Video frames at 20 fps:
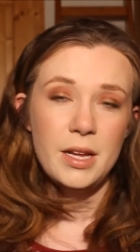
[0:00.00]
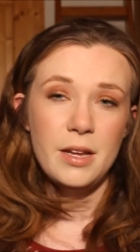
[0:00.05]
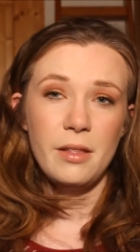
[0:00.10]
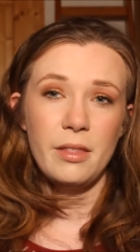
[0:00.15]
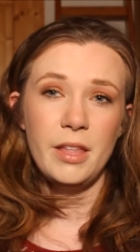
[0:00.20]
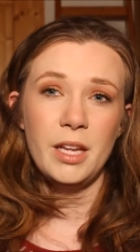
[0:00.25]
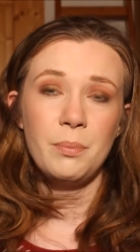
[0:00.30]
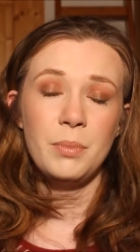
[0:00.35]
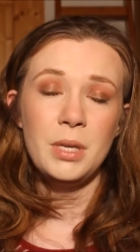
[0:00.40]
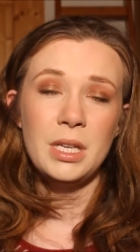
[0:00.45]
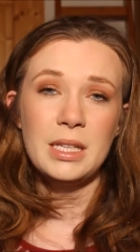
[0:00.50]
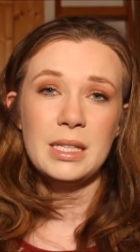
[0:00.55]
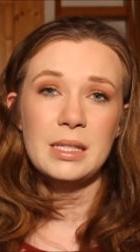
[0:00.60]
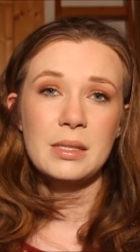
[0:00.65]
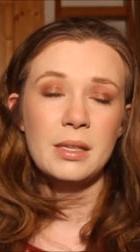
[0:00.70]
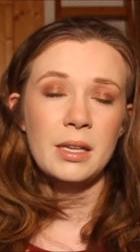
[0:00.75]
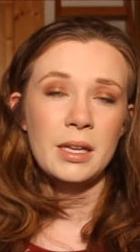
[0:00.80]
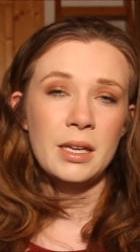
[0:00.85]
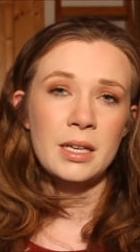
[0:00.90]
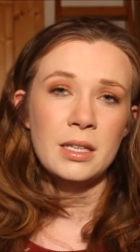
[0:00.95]
That being
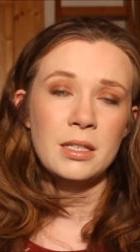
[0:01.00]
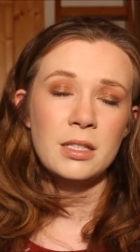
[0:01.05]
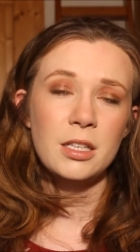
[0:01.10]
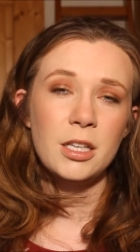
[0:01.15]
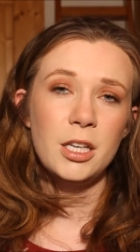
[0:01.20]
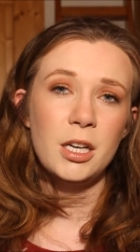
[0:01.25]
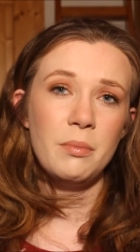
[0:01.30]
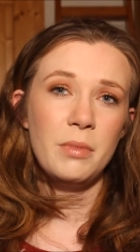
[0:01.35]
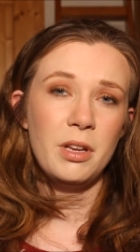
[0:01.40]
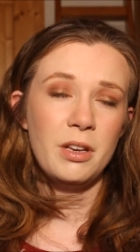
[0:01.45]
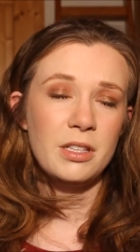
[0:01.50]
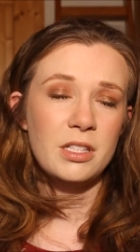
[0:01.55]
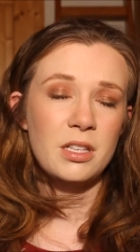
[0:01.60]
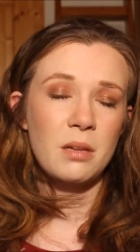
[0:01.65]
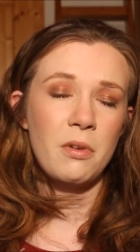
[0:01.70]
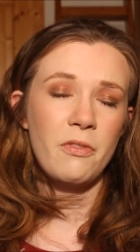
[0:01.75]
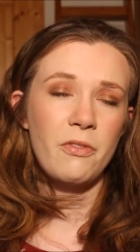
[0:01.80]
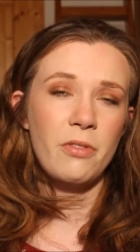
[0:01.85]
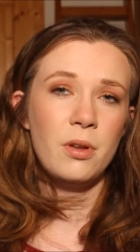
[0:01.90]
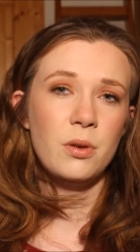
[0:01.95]
said, in some
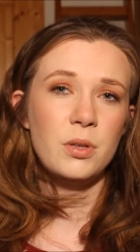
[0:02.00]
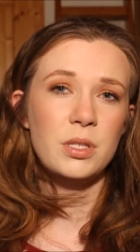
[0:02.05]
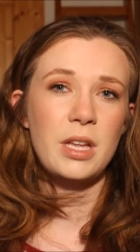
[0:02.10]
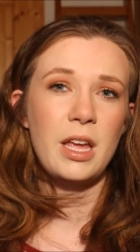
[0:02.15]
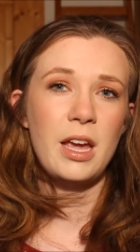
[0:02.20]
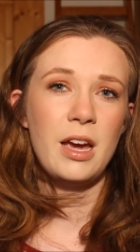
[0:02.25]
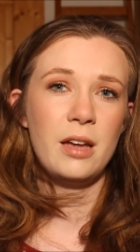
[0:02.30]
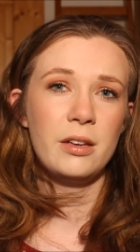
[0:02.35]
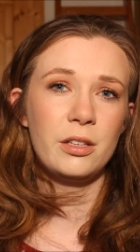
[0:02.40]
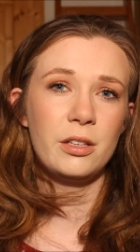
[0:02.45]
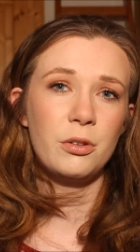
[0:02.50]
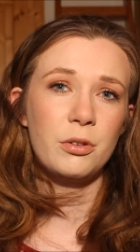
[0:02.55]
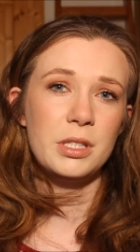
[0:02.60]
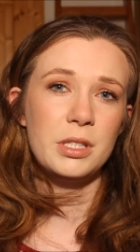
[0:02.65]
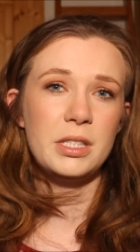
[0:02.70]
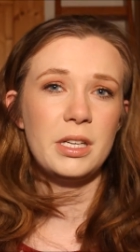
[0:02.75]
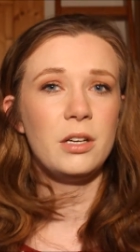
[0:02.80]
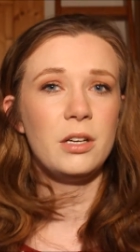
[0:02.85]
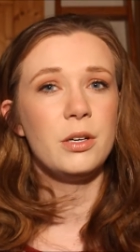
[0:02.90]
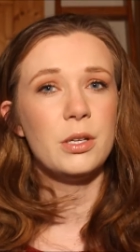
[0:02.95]
of those categories
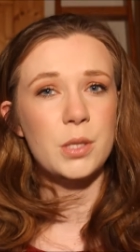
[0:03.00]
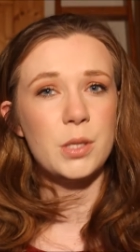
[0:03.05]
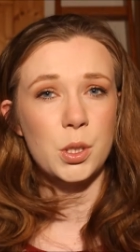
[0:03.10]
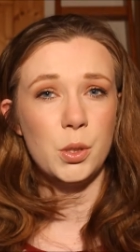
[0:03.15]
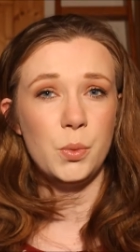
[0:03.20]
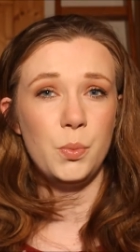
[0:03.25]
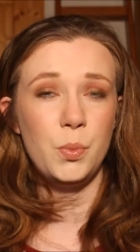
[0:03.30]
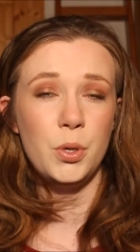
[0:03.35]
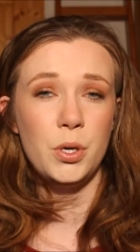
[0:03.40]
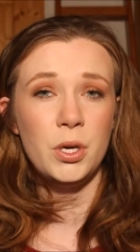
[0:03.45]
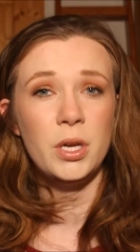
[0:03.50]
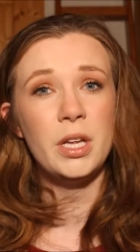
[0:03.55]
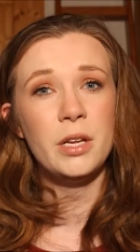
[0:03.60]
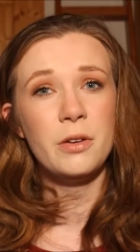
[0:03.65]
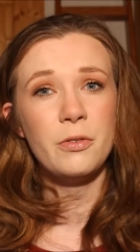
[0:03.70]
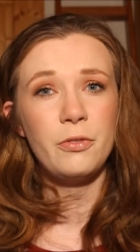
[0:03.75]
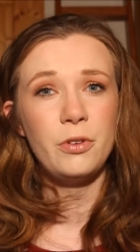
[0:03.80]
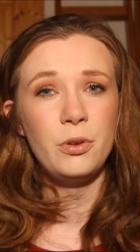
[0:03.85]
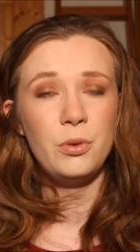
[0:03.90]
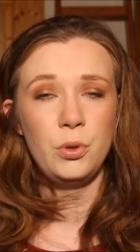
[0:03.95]
I also put in a
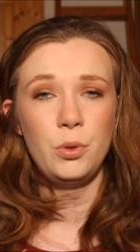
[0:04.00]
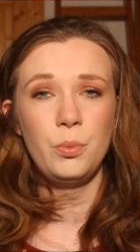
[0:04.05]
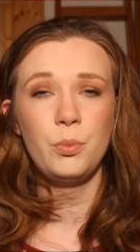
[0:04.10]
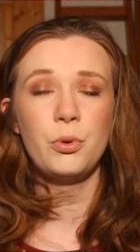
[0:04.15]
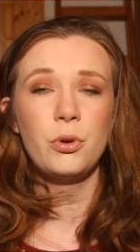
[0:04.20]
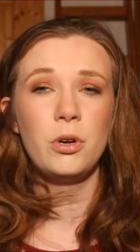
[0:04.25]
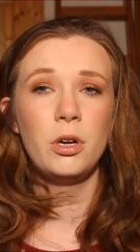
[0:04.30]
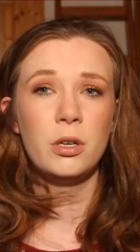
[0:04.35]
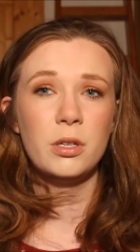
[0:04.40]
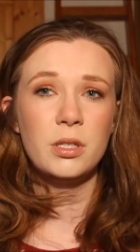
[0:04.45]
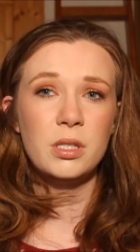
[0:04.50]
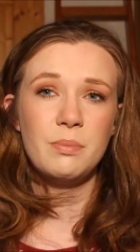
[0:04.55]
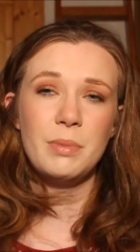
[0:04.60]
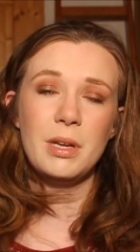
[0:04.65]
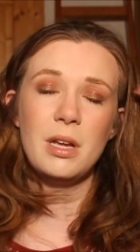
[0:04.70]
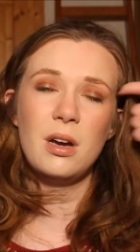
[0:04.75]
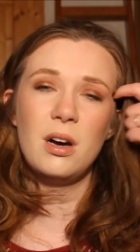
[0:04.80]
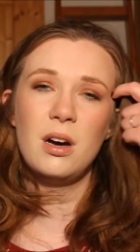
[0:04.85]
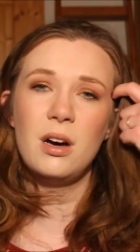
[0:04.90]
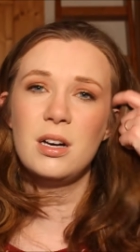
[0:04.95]
few new products
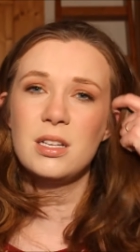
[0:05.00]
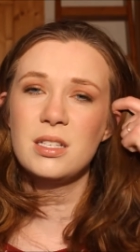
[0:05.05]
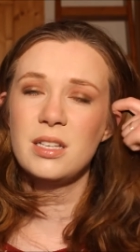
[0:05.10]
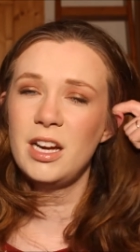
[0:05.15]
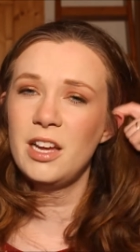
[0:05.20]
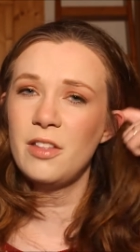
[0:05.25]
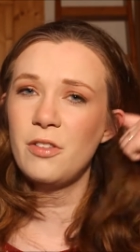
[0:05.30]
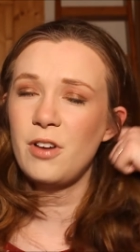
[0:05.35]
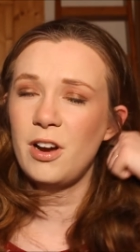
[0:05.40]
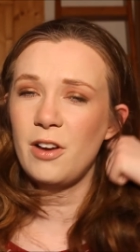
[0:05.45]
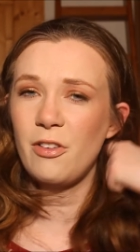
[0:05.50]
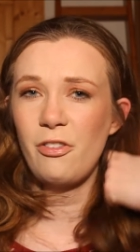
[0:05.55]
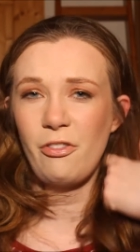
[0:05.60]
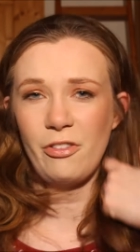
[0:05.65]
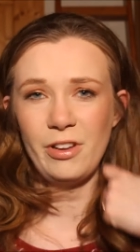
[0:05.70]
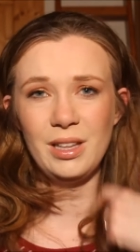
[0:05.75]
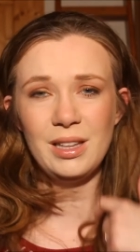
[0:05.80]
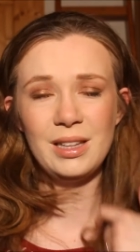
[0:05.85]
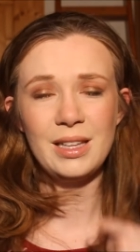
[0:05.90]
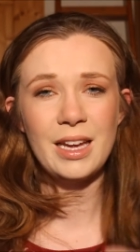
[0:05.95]
because either I
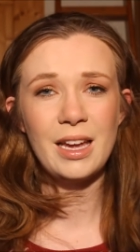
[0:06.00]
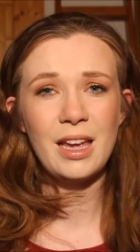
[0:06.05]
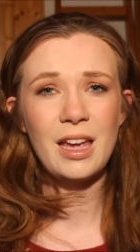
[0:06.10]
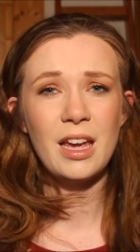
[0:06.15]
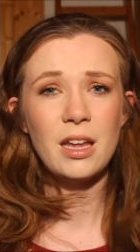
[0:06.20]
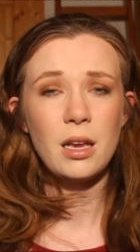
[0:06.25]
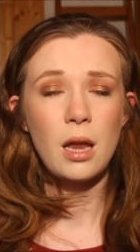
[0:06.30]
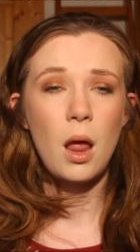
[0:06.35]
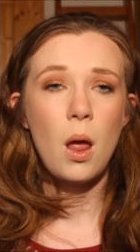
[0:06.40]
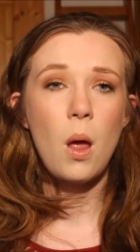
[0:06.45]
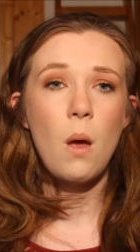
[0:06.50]
felt like it,